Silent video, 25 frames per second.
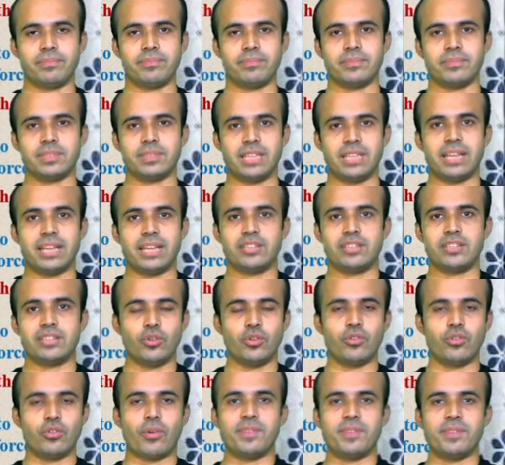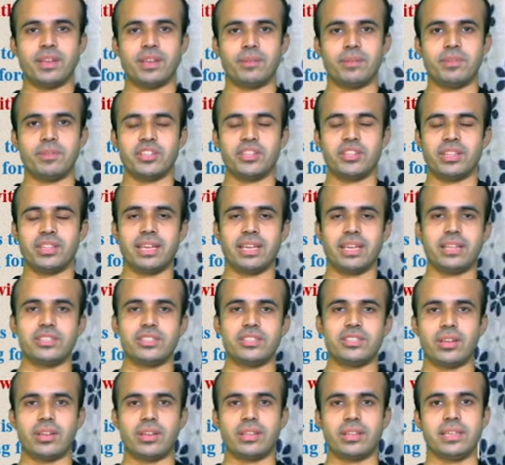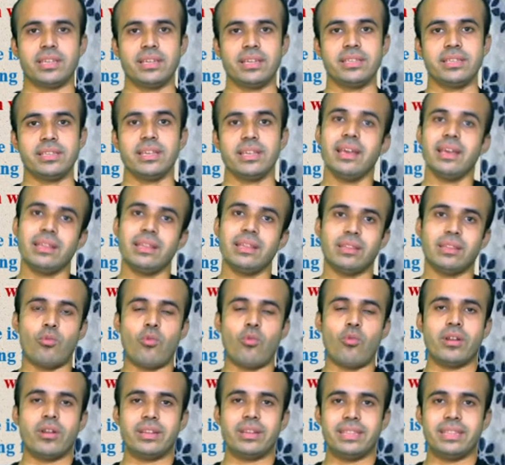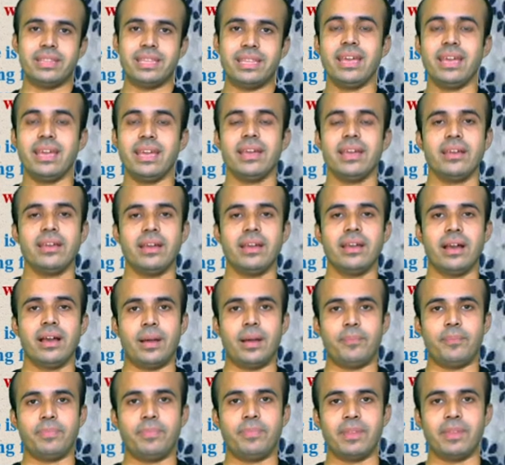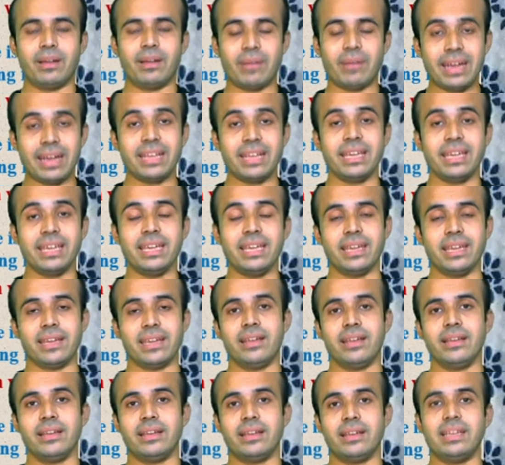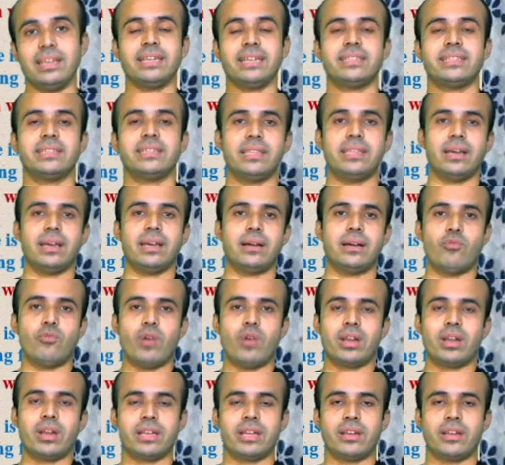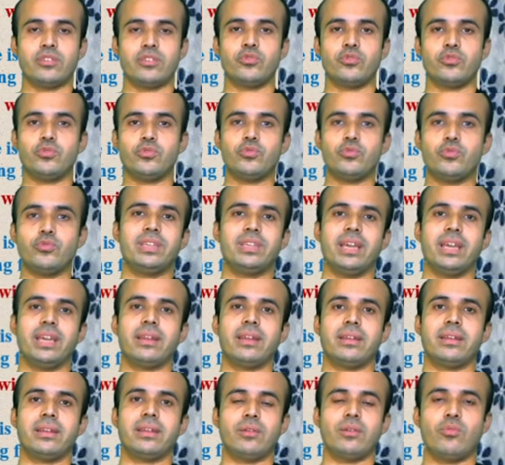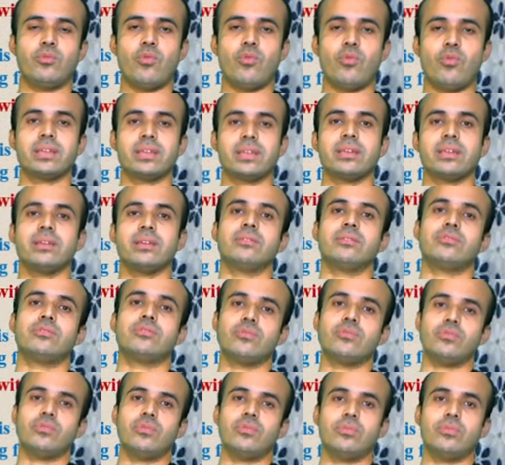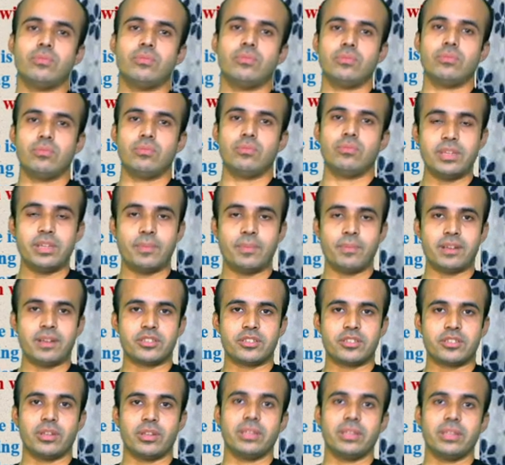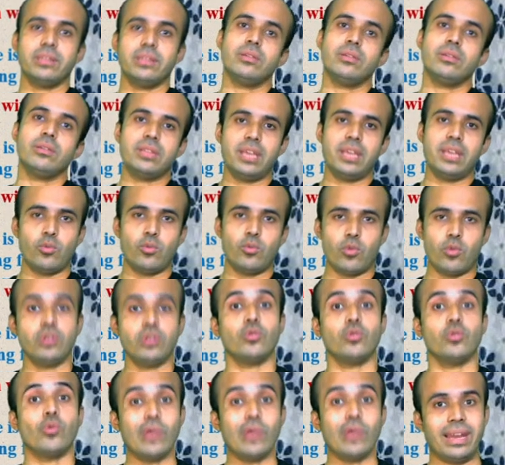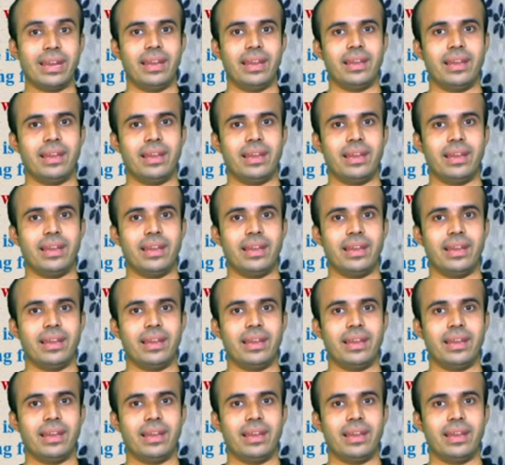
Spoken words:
There is no observation, there is nothing. They and he let the worker to do their work to depends on their own will.